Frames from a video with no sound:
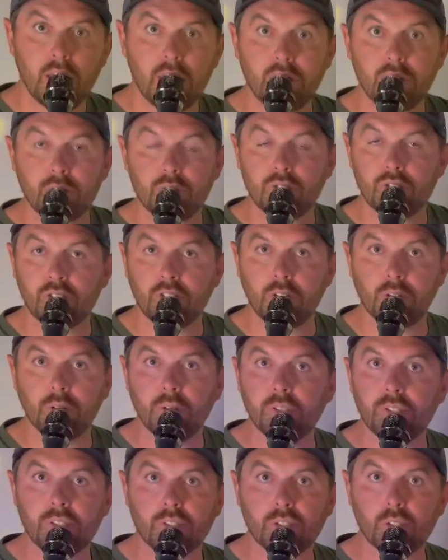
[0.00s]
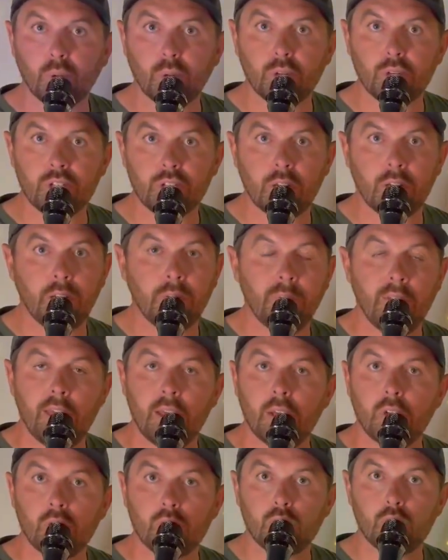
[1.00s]
There's zero distortion,
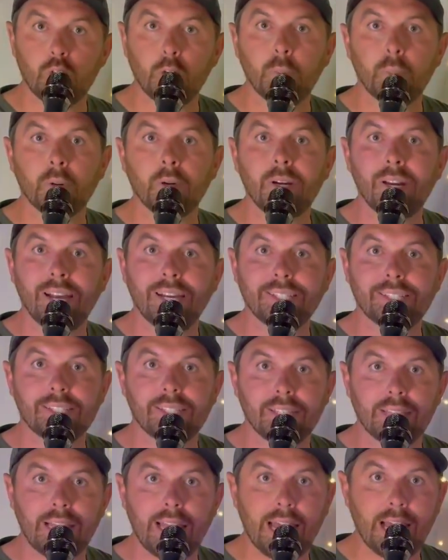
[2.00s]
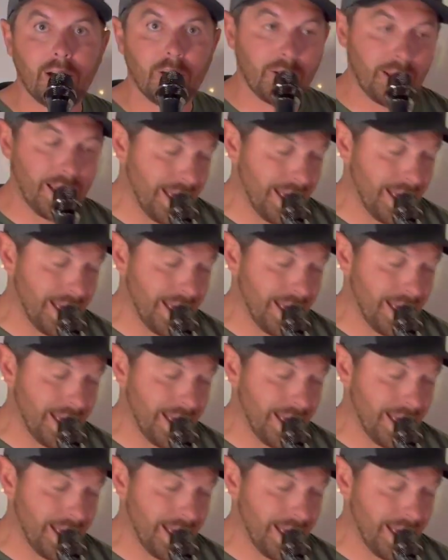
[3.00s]
super nice and loud.